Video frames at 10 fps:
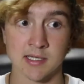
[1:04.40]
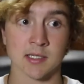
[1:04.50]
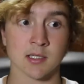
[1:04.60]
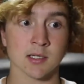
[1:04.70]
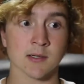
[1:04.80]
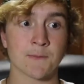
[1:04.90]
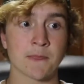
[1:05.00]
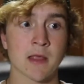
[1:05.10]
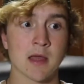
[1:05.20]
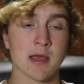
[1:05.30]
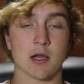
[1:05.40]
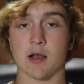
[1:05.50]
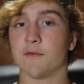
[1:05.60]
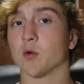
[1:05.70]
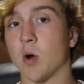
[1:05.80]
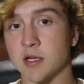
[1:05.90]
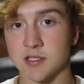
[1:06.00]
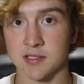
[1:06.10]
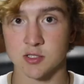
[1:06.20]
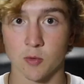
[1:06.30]
And if you're
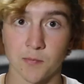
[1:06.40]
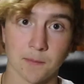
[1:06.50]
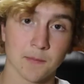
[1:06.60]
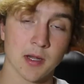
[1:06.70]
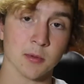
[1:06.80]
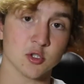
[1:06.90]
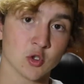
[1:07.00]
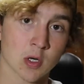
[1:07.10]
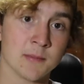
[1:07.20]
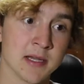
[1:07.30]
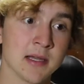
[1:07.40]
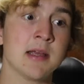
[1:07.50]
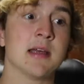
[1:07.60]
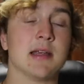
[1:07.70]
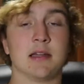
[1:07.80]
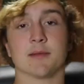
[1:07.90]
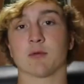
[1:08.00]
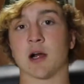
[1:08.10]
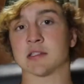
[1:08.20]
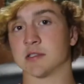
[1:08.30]
watching this, hoping to be able to join me in the
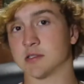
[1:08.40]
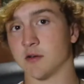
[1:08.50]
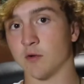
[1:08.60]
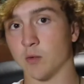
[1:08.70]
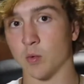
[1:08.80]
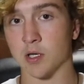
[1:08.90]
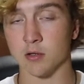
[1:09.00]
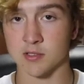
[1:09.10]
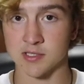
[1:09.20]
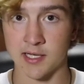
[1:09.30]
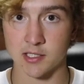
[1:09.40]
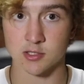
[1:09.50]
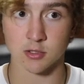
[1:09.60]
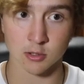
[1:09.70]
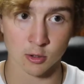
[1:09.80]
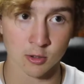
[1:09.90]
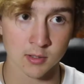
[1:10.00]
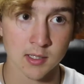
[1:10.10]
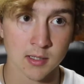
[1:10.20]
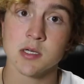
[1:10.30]
process about what it looks like to learn.
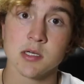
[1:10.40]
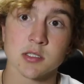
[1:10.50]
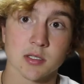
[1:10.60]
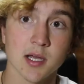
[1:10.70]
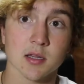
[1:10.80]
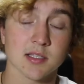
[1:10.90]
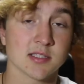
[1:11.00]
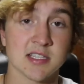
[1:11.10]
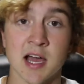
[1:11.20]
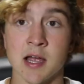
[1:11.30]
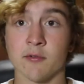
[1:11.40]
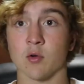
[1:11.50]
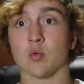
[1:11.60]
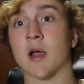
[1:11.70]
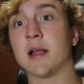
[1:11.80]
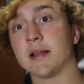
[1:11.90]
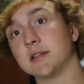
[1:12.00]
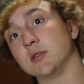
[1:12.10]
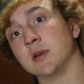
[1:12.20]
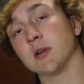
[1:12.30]
So yeah, let's dive right
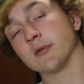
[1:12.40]
into it